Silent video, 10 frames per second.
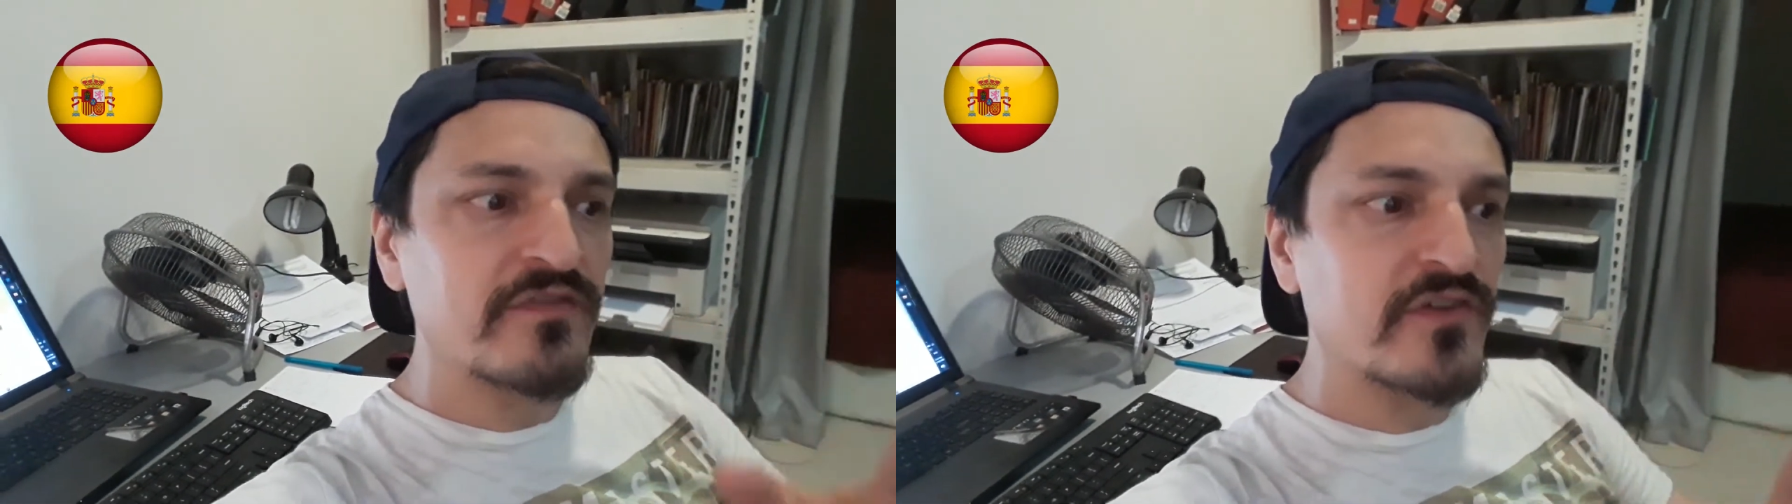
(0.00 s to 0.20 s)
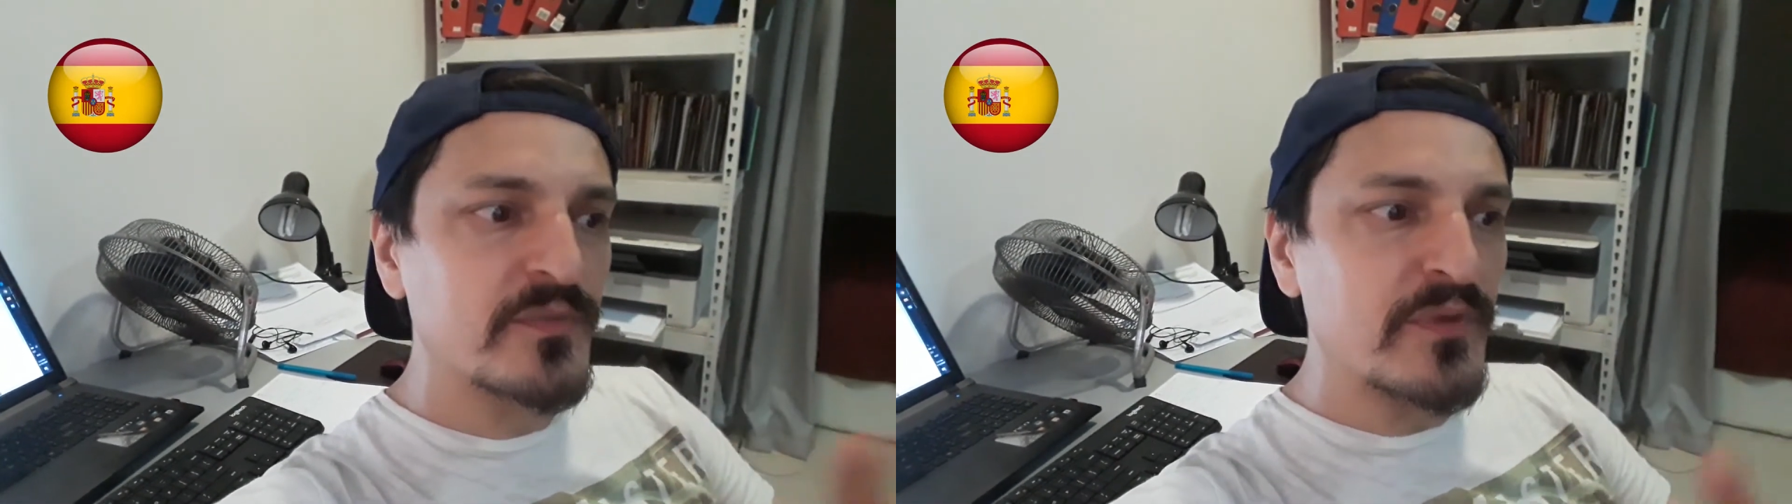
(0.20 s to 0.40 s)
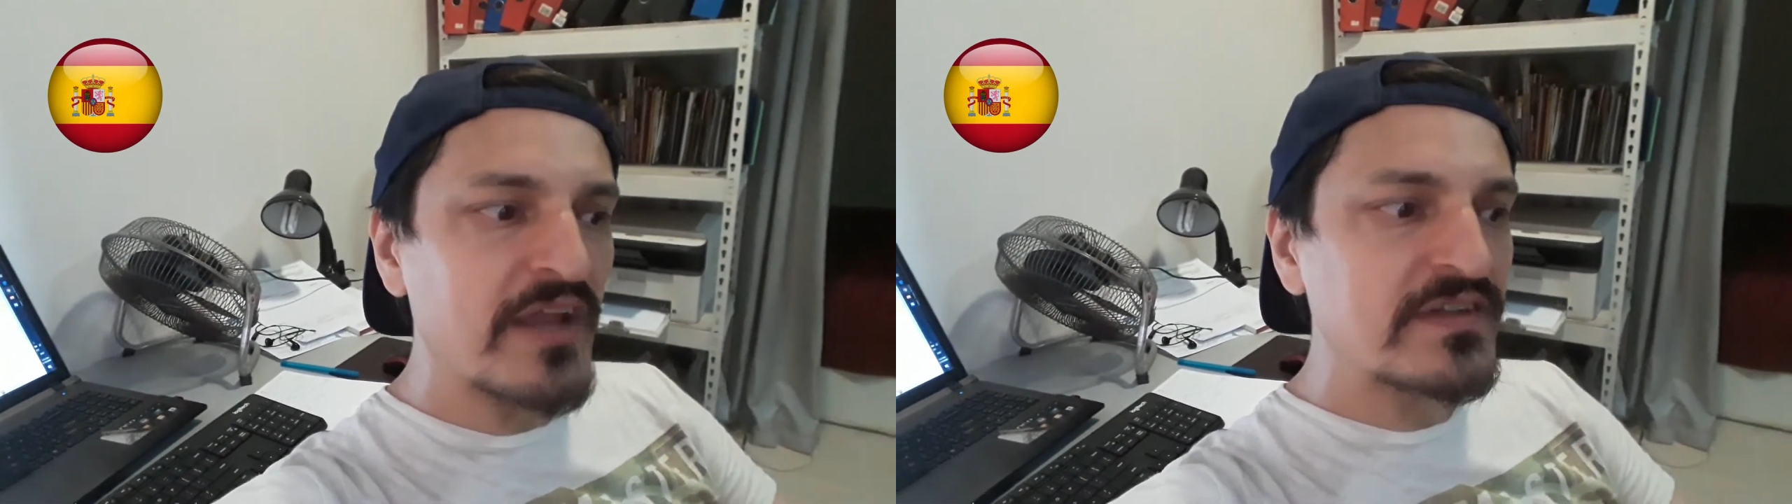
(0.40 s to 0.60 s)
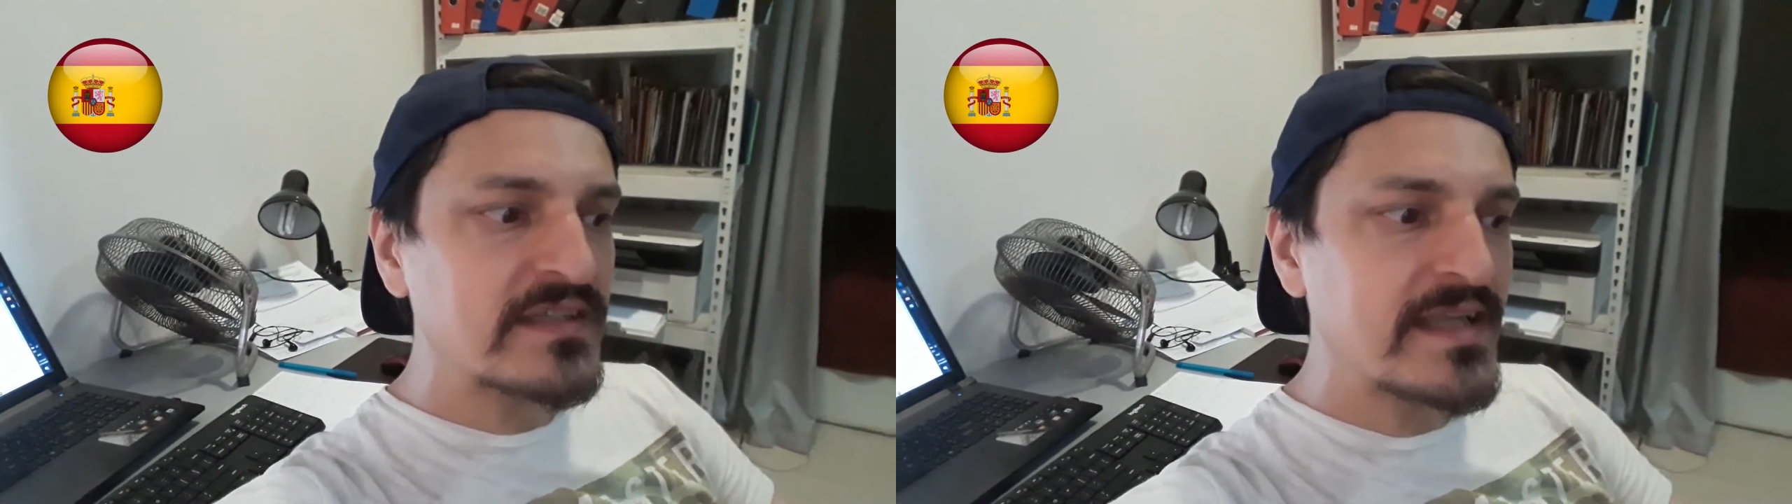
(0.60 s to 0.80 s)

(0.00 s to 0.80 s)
for private